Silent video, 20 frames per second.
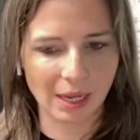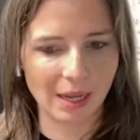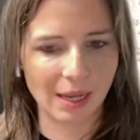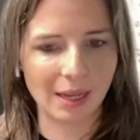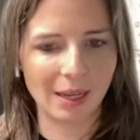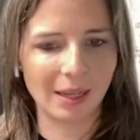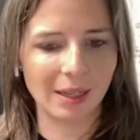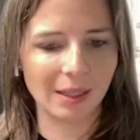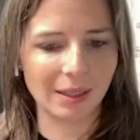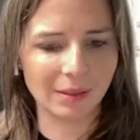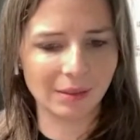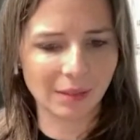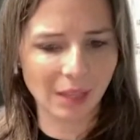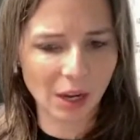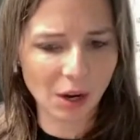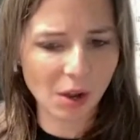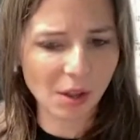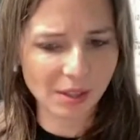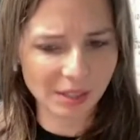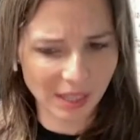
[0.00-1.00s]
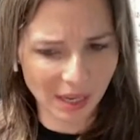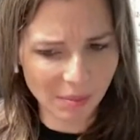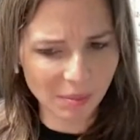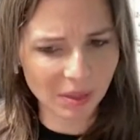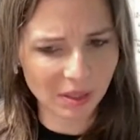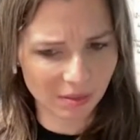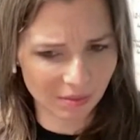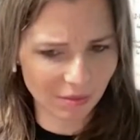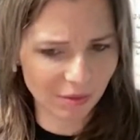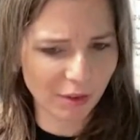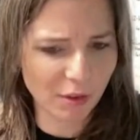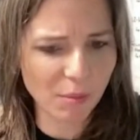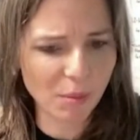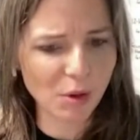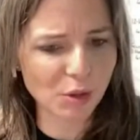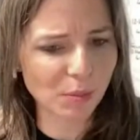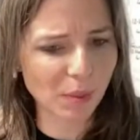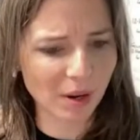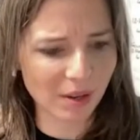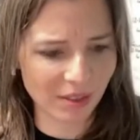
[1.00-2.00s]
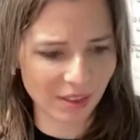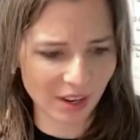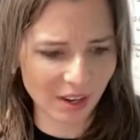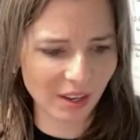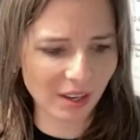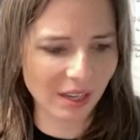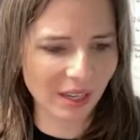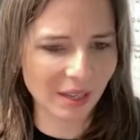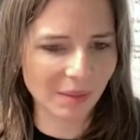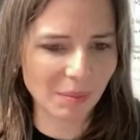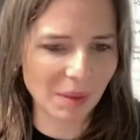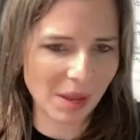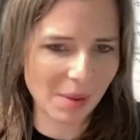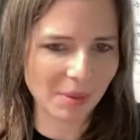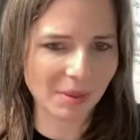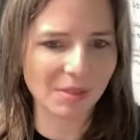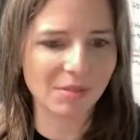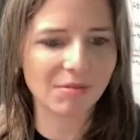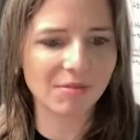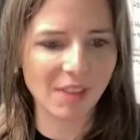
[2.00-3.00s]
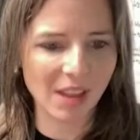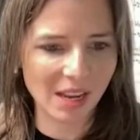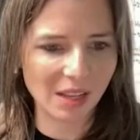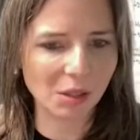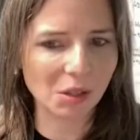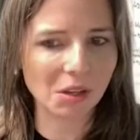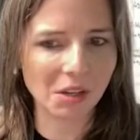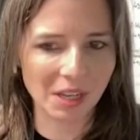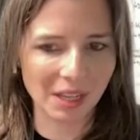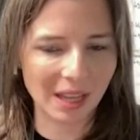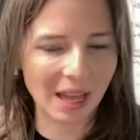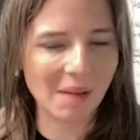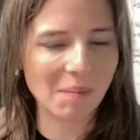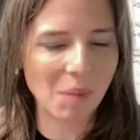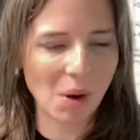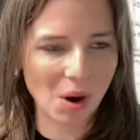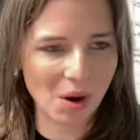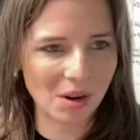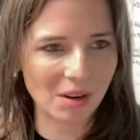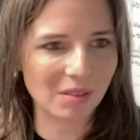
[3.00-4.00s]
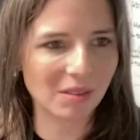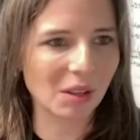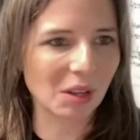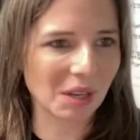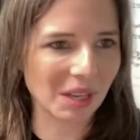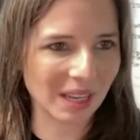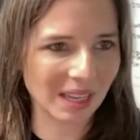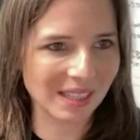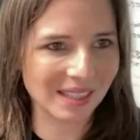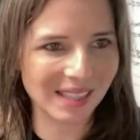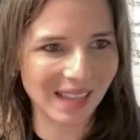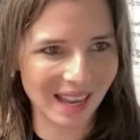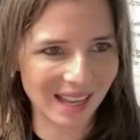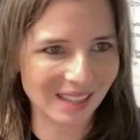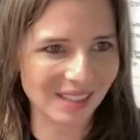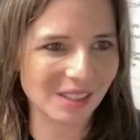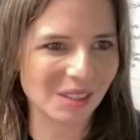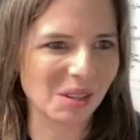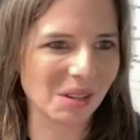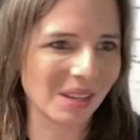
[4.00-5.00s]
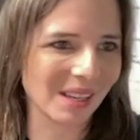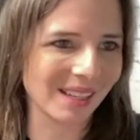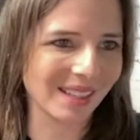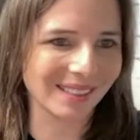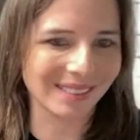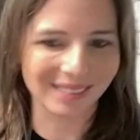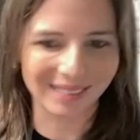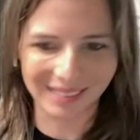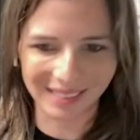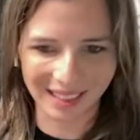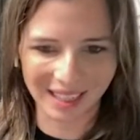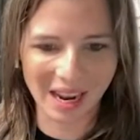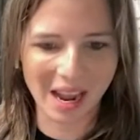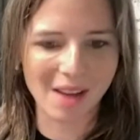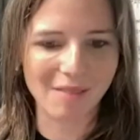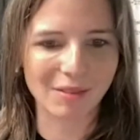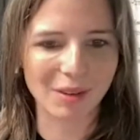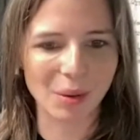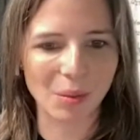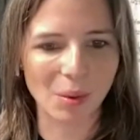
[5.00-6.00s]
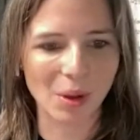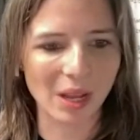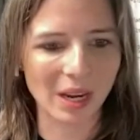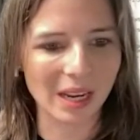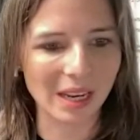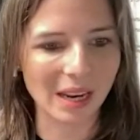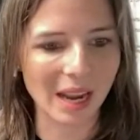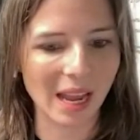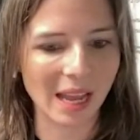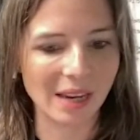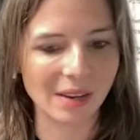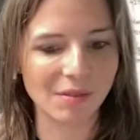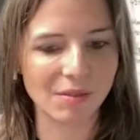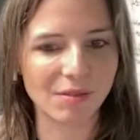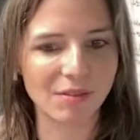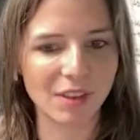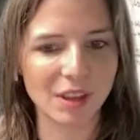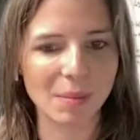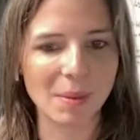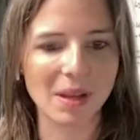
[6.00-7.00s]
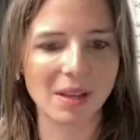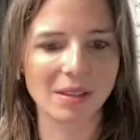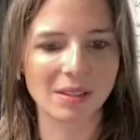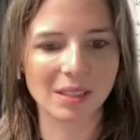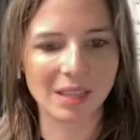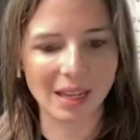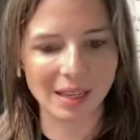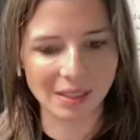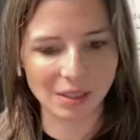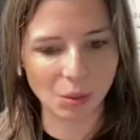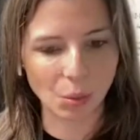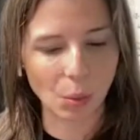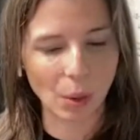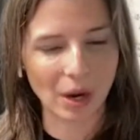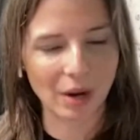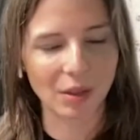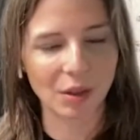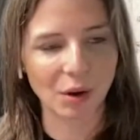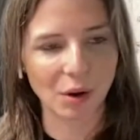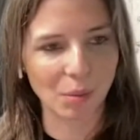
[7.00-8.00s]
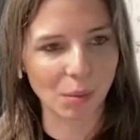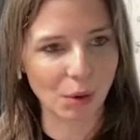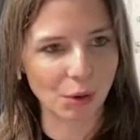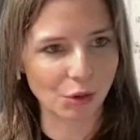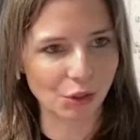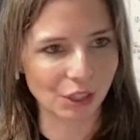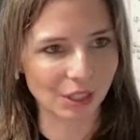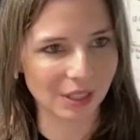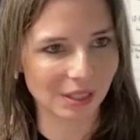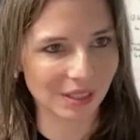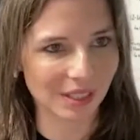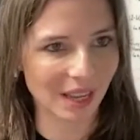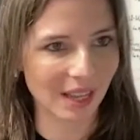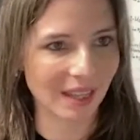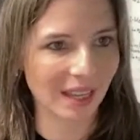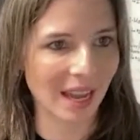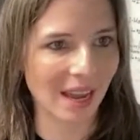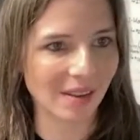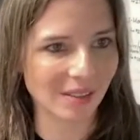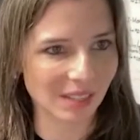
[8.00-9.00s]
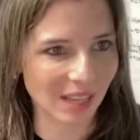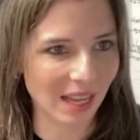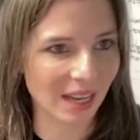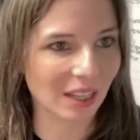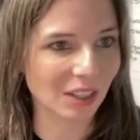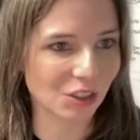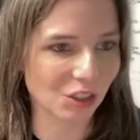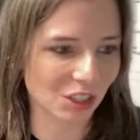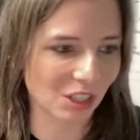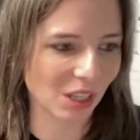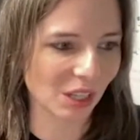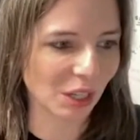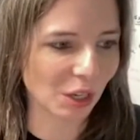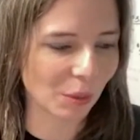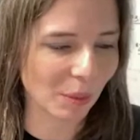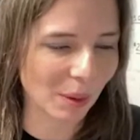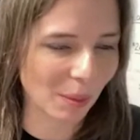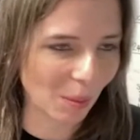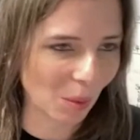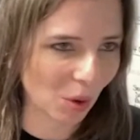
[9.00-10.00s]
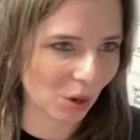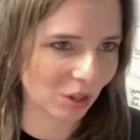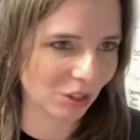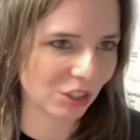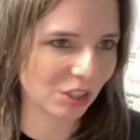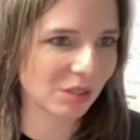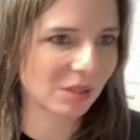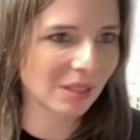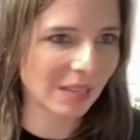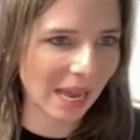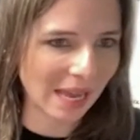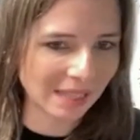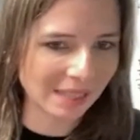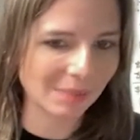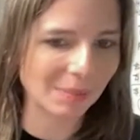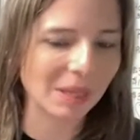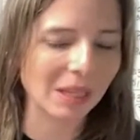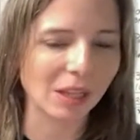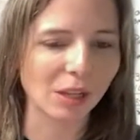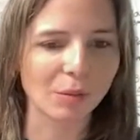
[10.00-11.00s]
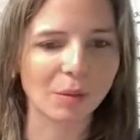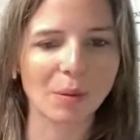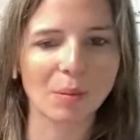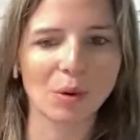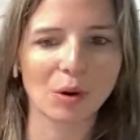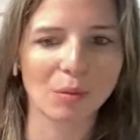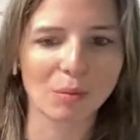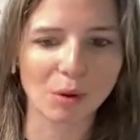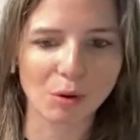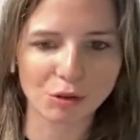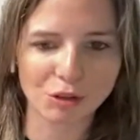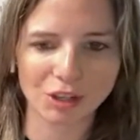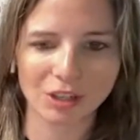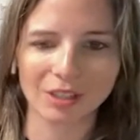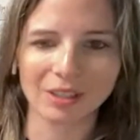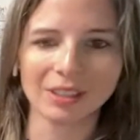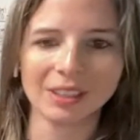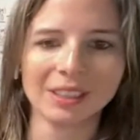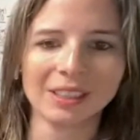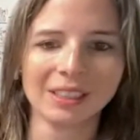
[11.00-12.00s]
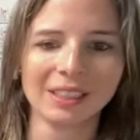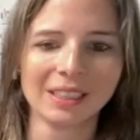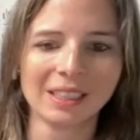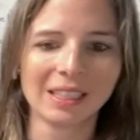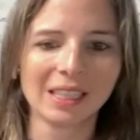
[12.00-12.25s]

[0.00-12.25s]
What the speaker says: not all the time, but for the most part, they're going to be able to fake looking that part, looking intense, looking the confident one. And females tend to wear their emotions on the outside just a little bit more, just tend to be a little bit more emotional.